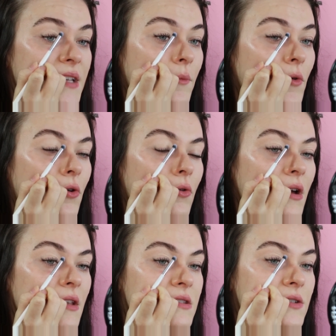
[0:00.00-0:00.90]
and we're
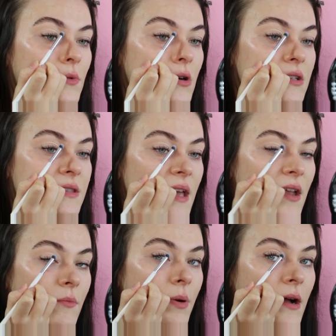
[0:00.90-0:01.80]
going towards the
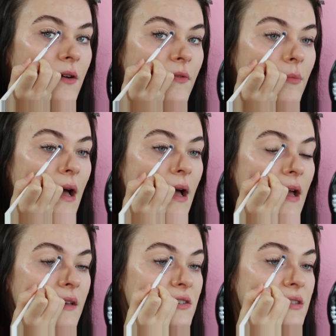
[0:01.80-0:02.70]
inner part of my
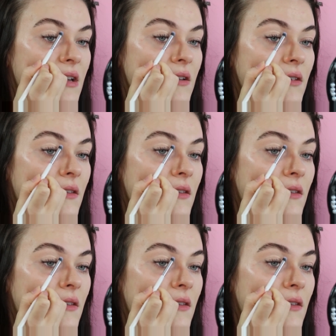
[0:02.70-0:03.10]
eye just now.